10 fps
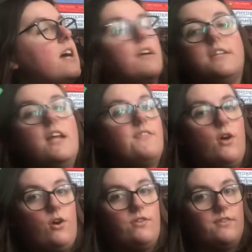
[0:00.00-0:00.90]
I'd never
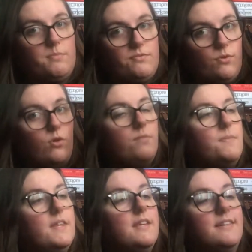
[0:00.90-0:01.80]
heard of it before,
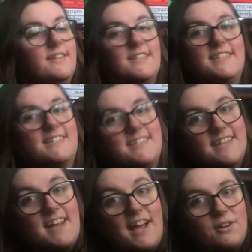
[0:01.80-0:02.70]
because it's
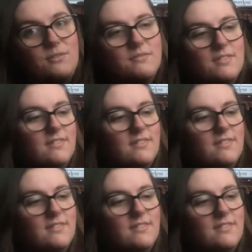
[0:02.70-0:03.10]
an adult